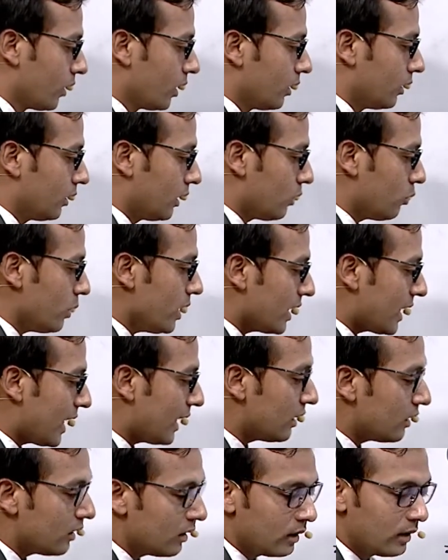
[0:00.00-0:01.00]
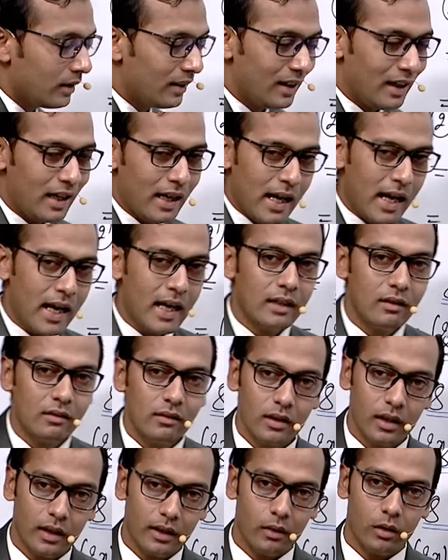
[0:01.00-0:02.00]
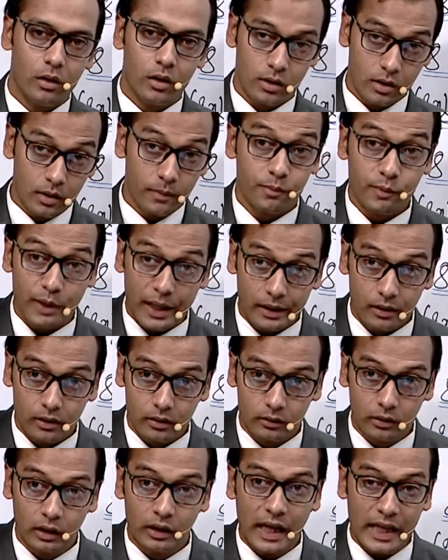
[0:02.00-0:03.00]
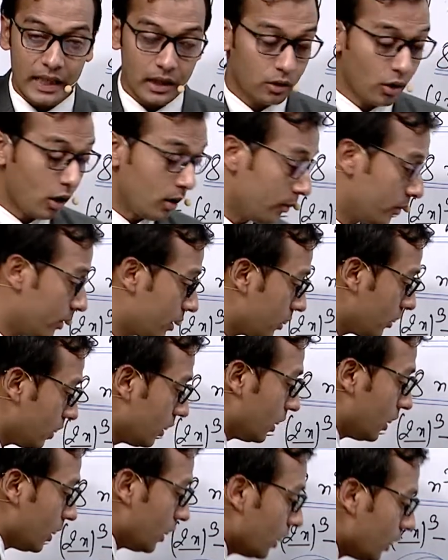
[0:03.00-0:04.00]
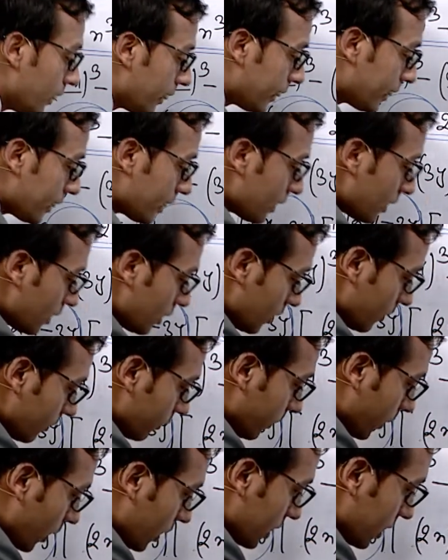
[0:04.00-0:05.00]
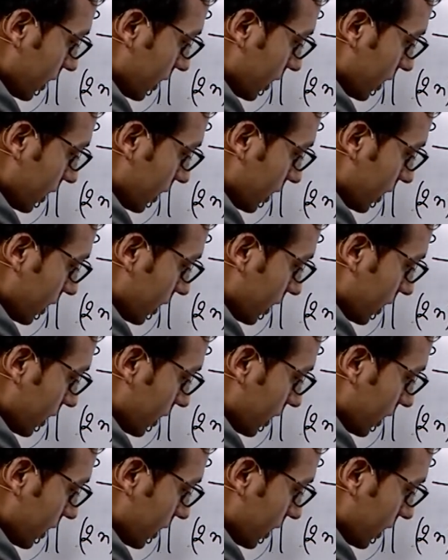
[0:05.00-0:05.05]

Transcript: Now we can add or subtract the like terms. Plus